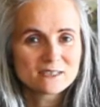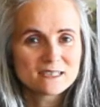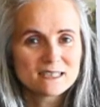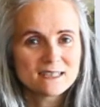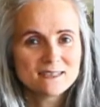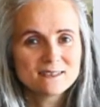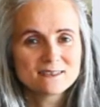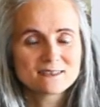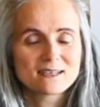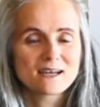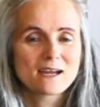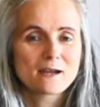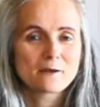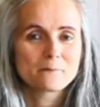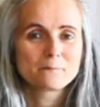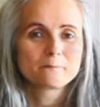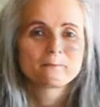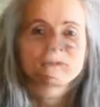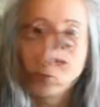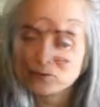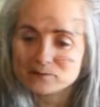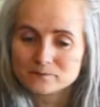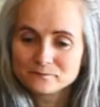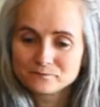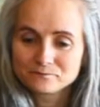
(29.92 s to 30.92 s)
Tea Time.
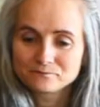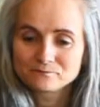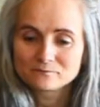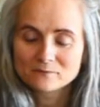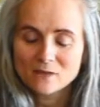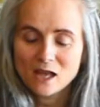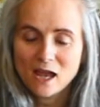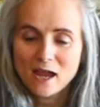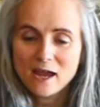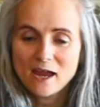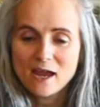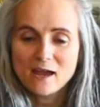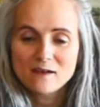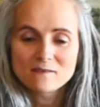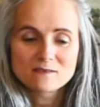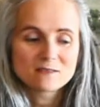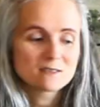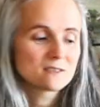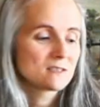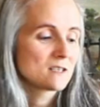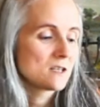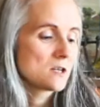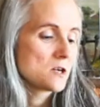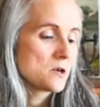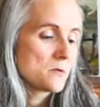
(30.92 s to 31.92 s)
I have
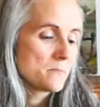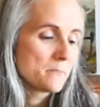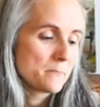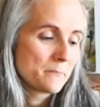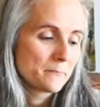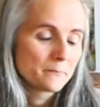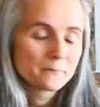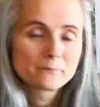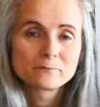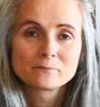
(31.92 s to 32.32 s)
some